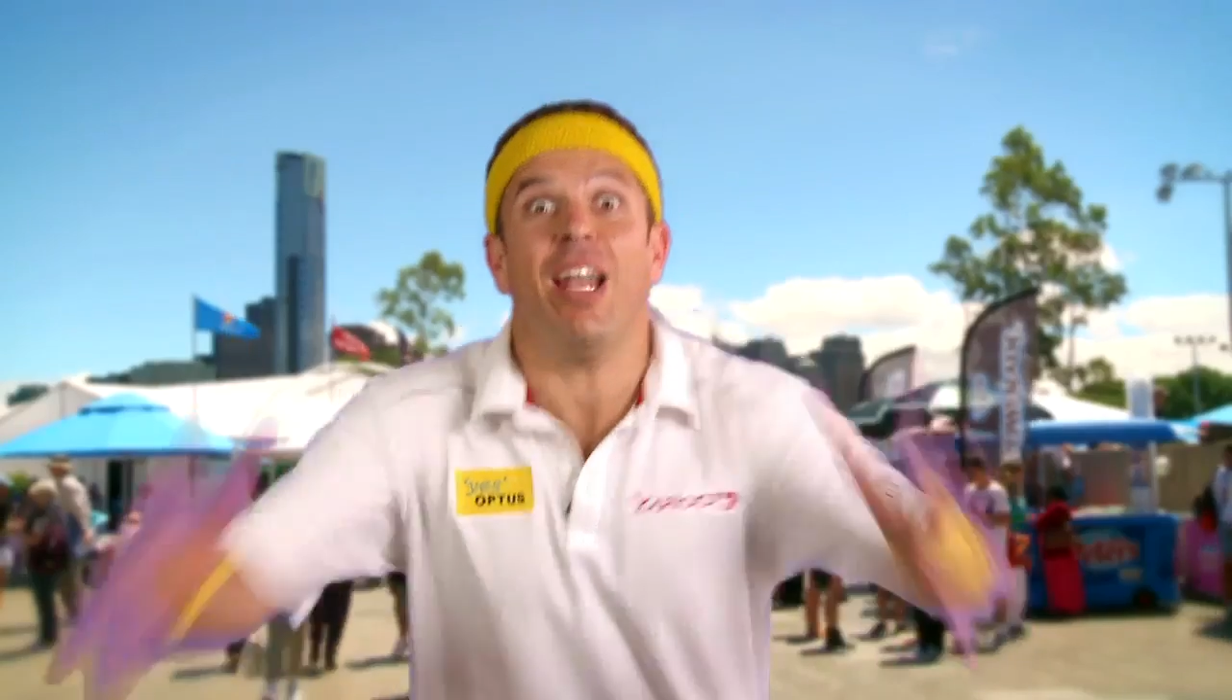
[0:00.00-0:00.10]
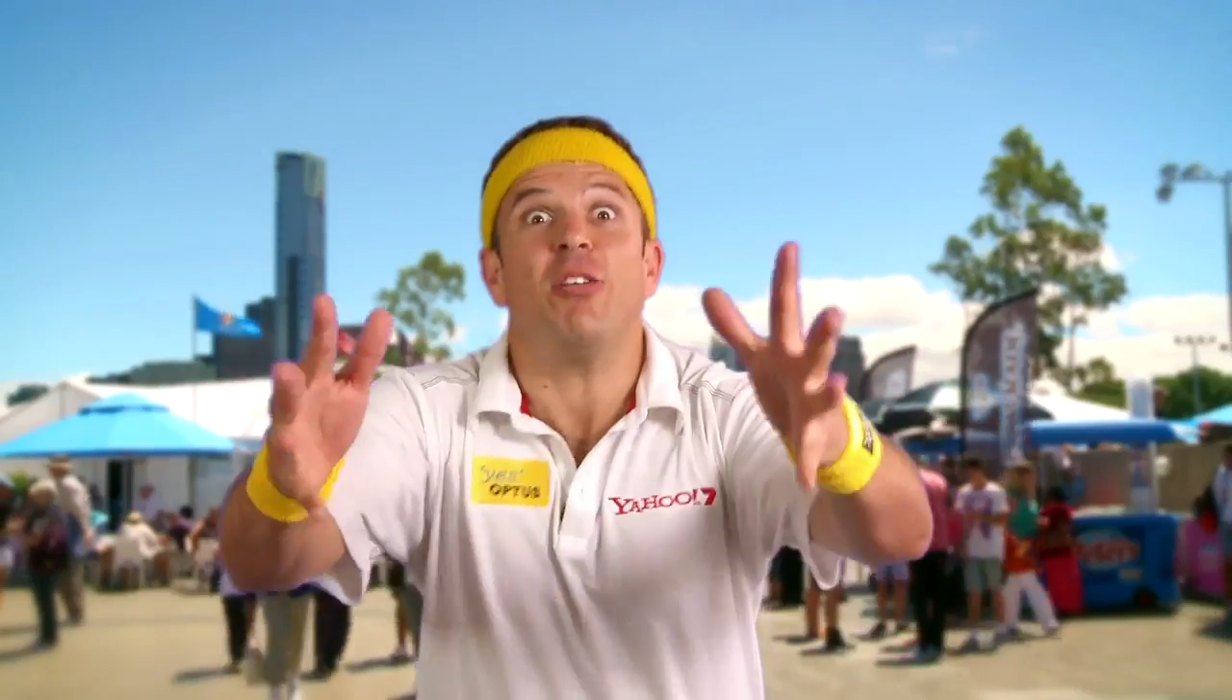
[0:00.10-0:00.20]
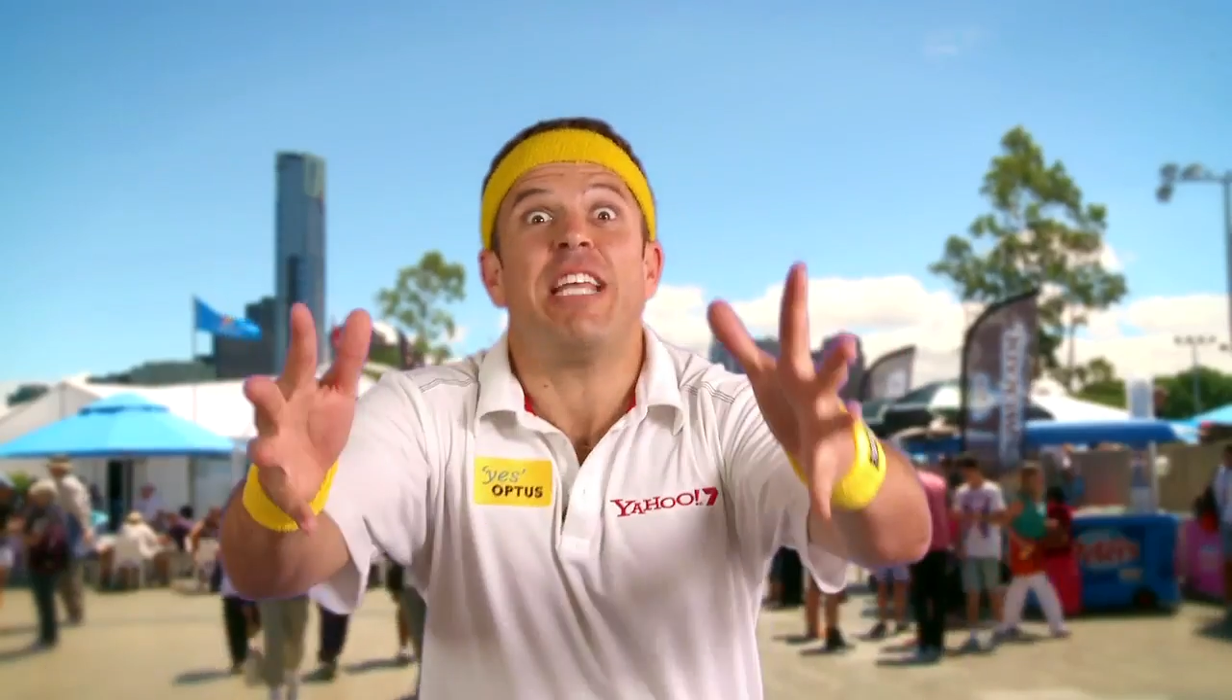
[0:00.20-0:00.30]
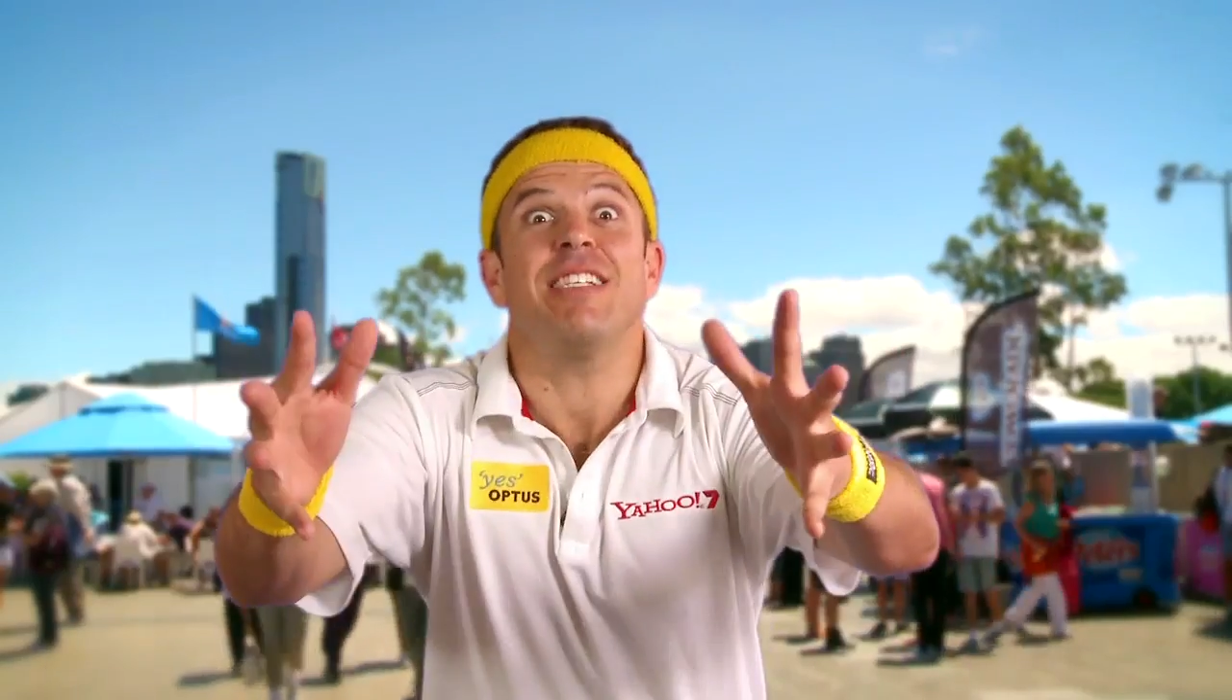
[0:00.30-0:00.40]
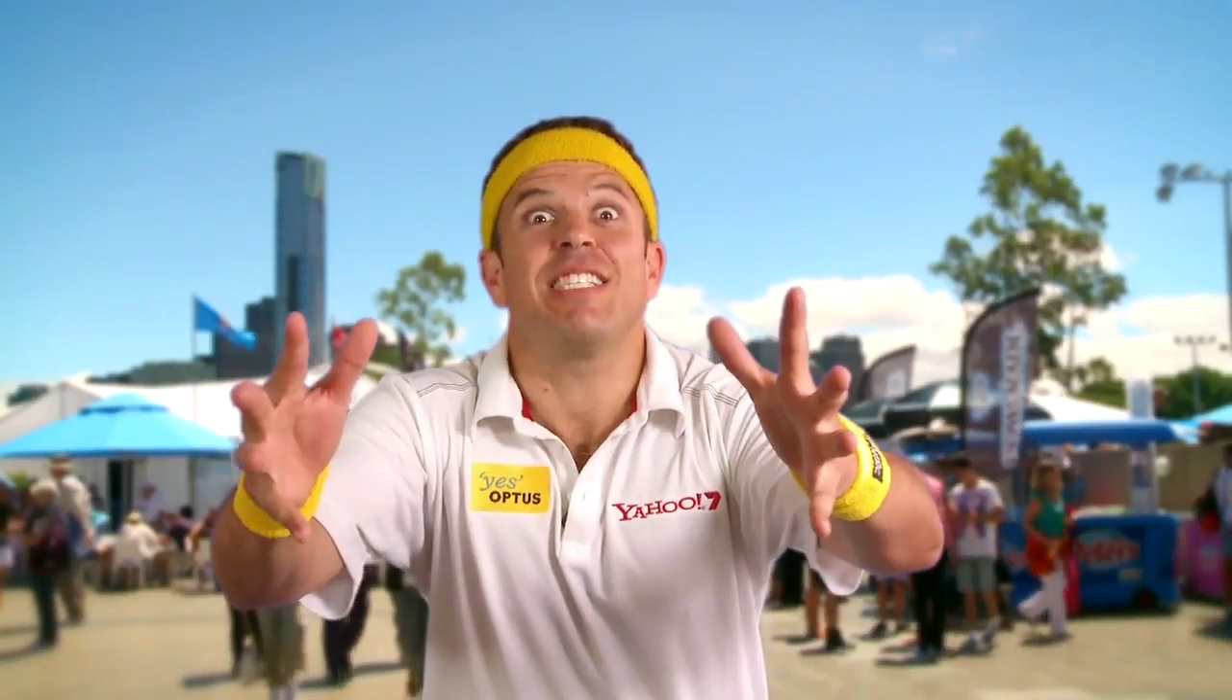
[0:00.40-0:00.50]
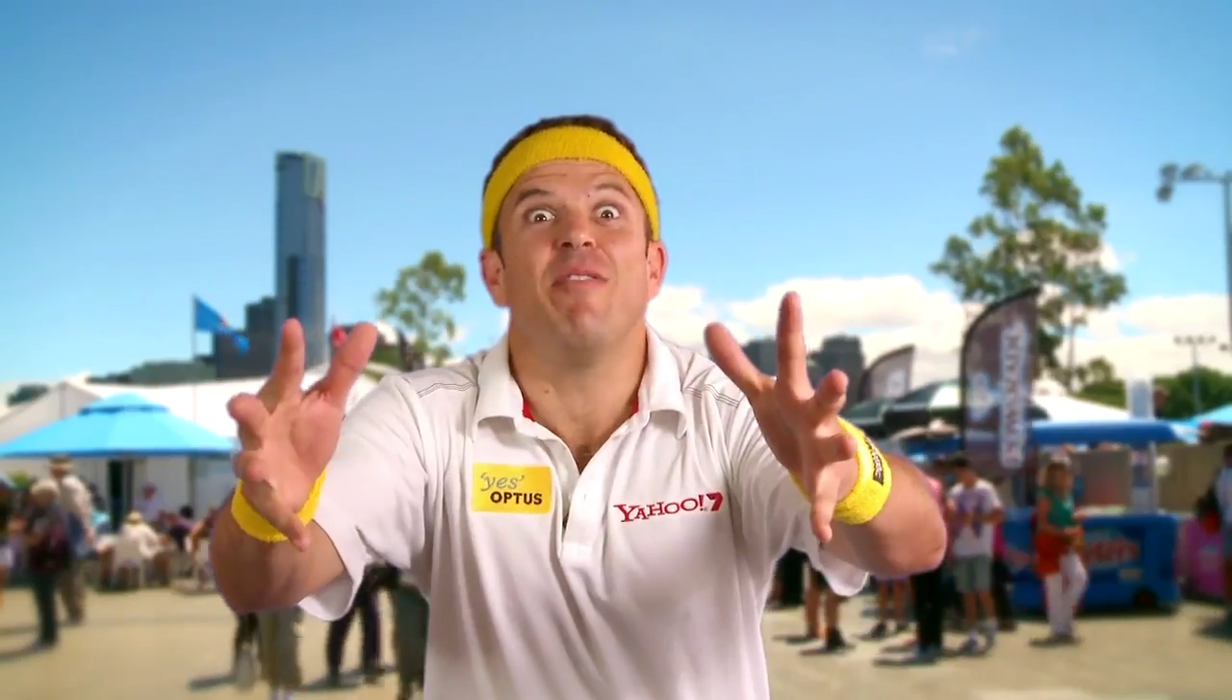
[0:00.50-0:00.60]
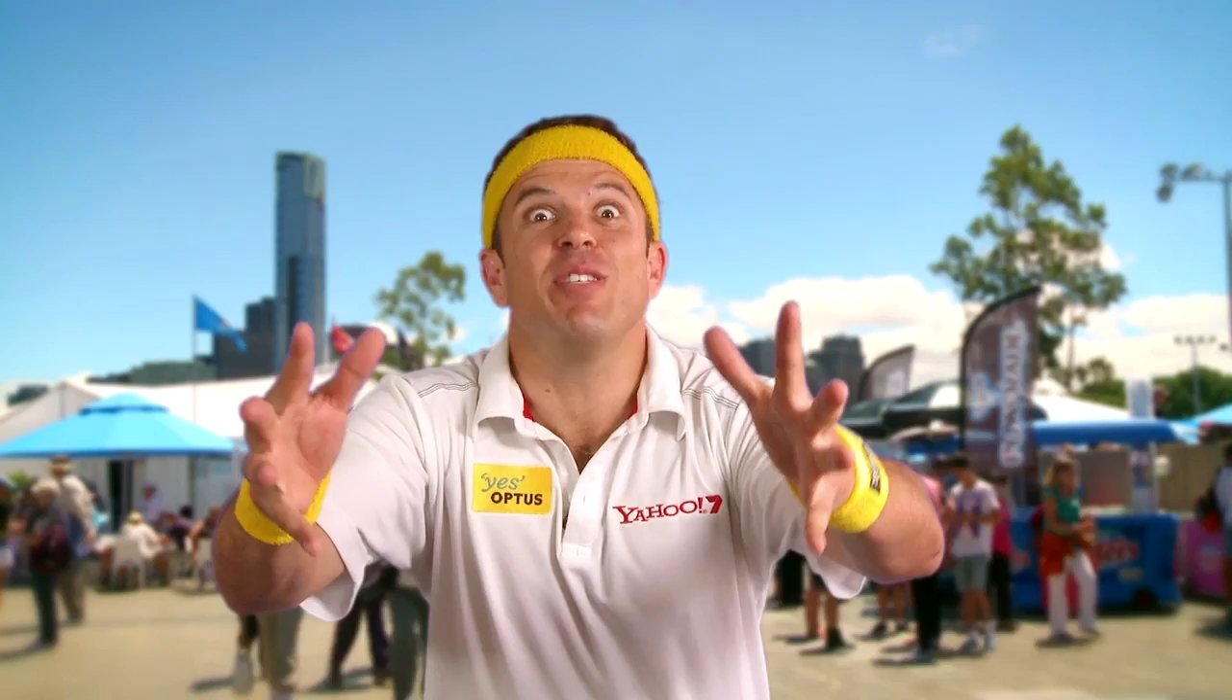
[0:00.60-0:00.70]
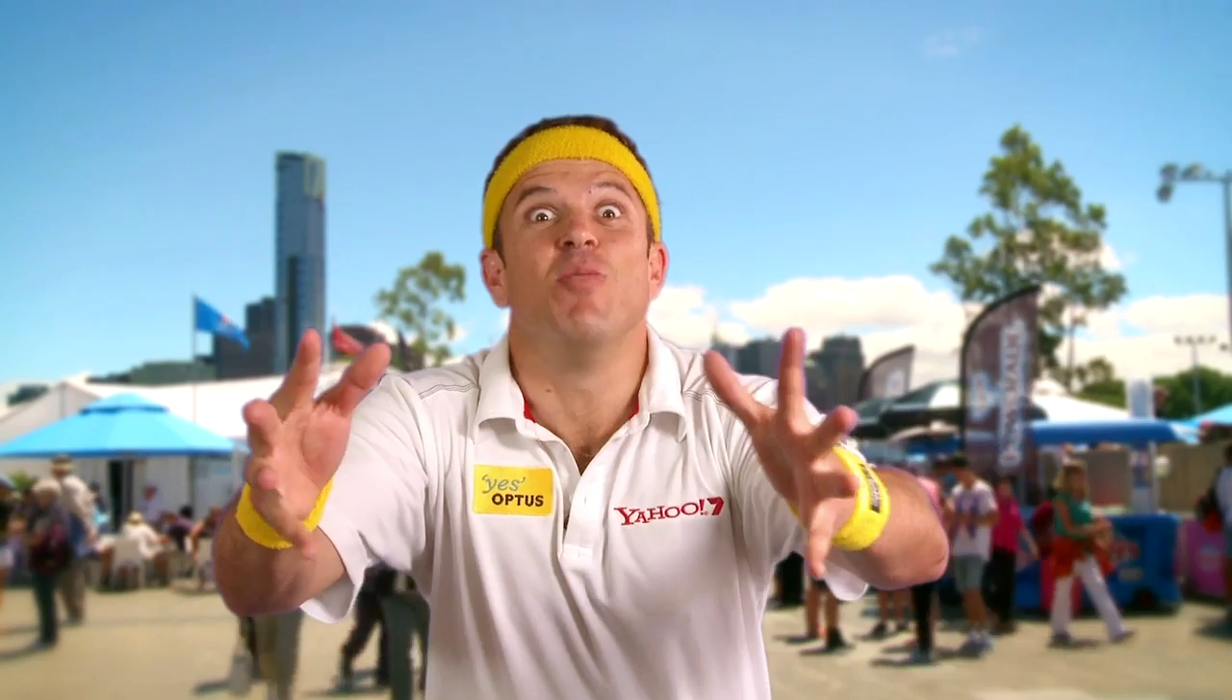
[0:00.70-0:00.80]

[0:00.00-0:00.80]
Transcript: Hello, tennis lovers,